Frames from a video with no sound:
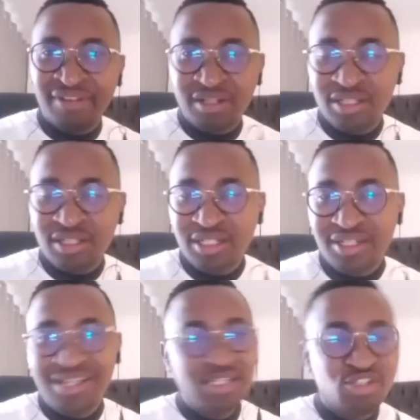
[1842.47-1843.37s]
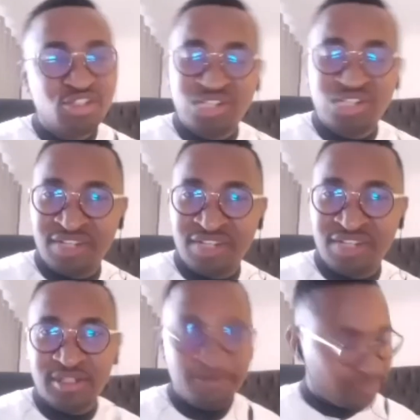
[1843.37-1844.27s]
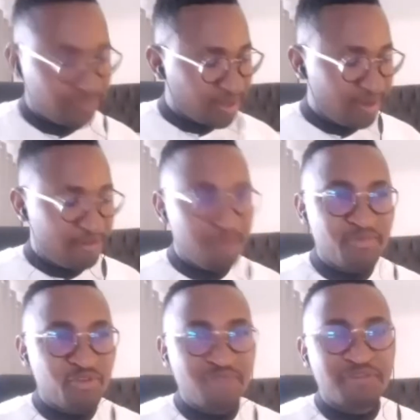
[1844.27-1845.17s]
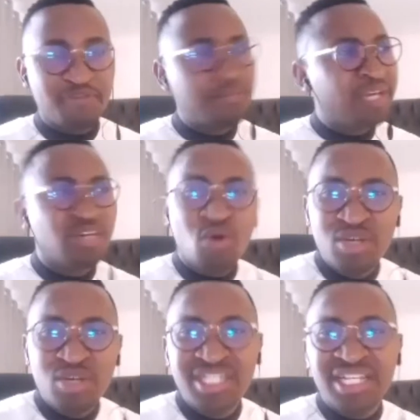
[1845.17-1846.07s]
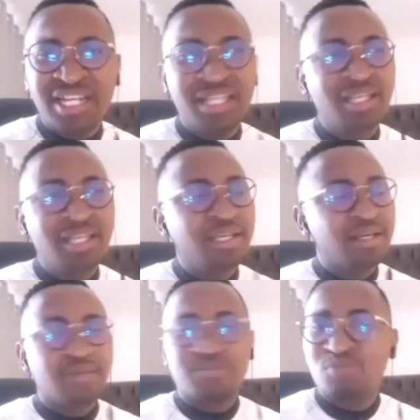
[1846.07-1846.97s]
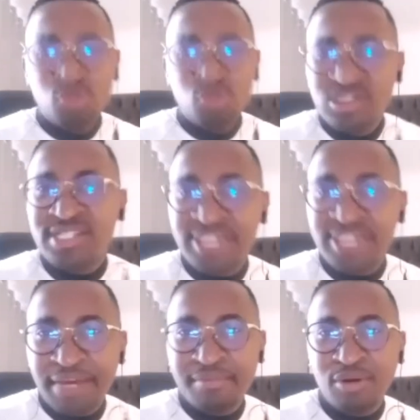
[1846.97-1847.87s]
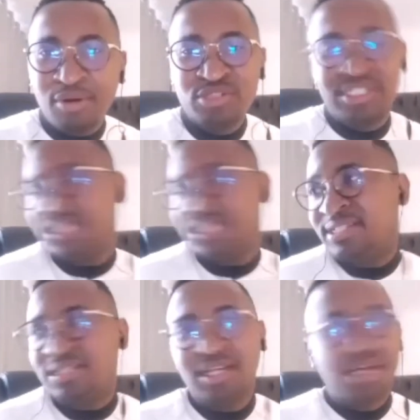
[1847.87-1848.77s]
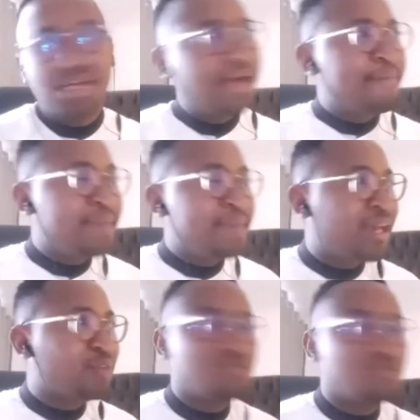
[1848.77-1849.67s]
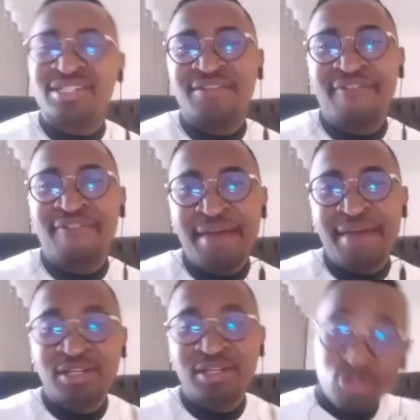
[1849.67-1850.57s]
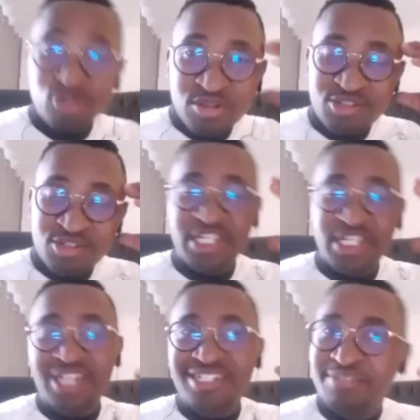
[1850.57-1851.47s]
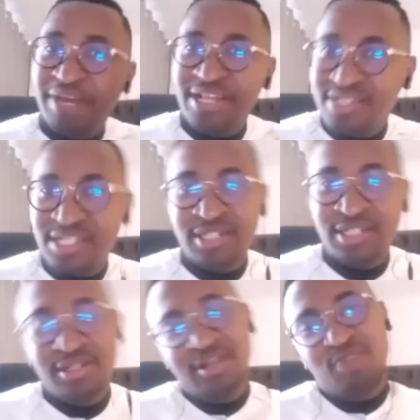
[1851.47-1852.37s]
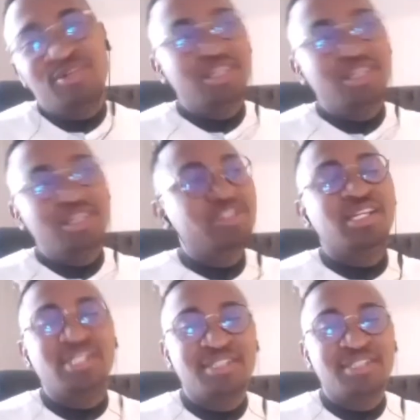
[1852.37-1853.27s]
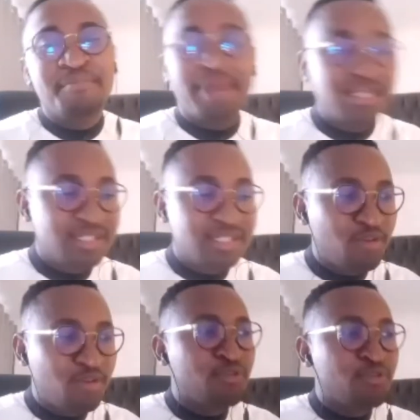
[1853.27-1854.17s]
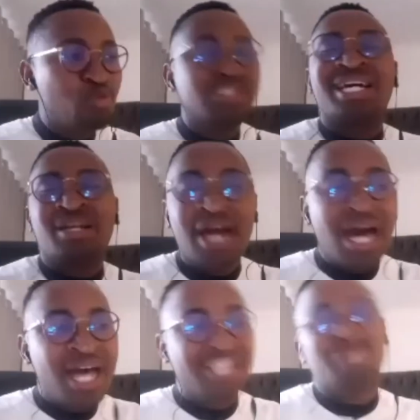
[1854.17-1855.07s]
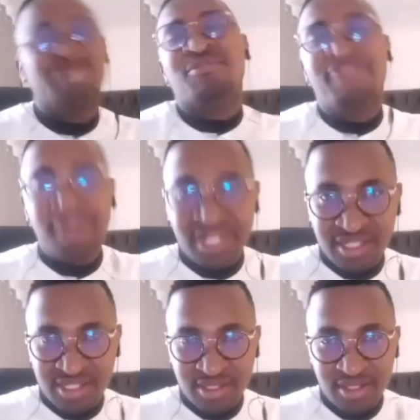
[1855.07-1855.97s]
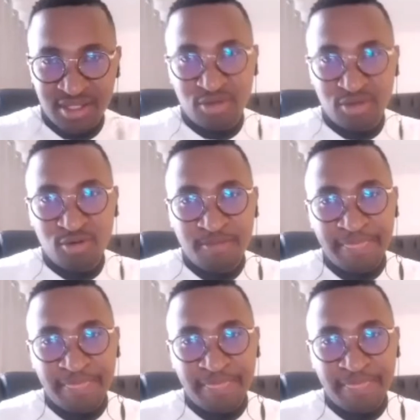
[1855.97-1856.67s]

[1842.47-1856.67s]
level, it needs to shift from from from an ordinary Moses Themba, who's just a man who has a family, he also needs to change his mindset. We need mm. to hmm. change the mindset of those around us, our friends. You know,